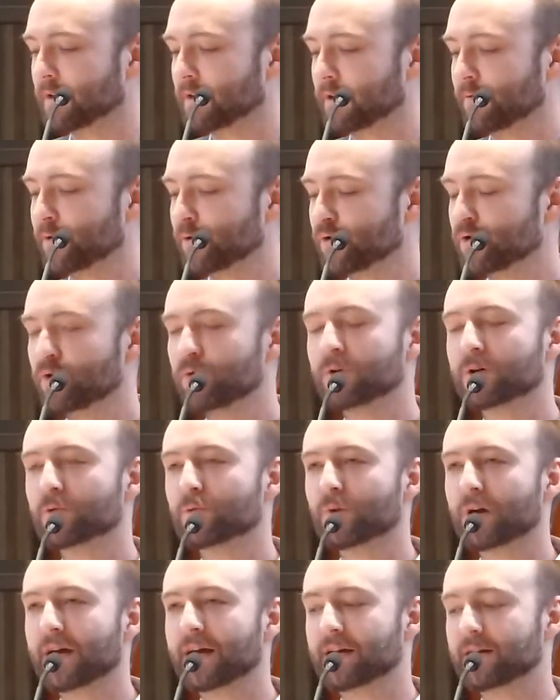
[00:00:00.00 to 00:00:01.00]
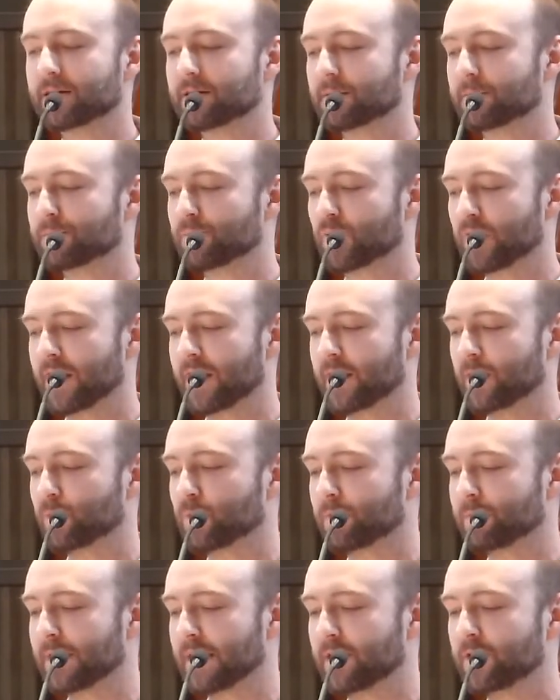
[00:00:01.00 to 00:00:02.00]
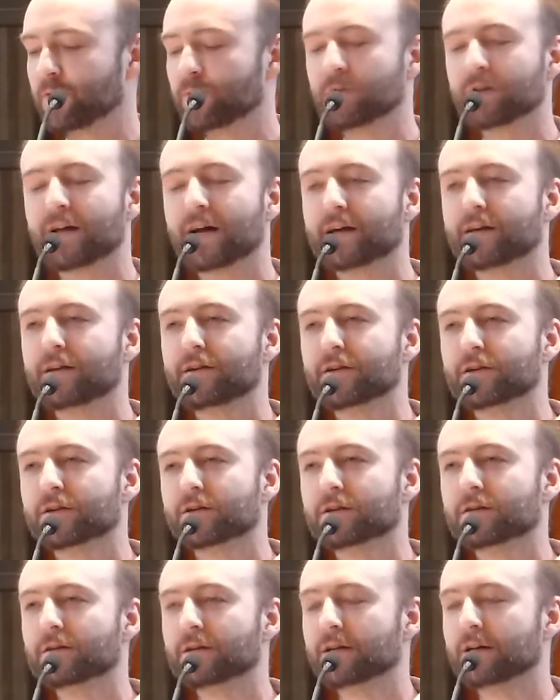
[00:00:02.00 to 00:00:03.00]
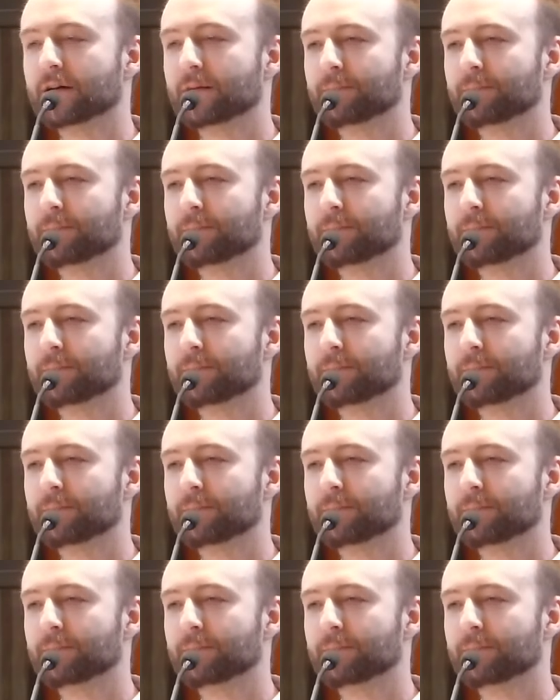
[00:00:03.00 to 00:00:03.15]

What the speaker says: If you do it right, praying will make you luckier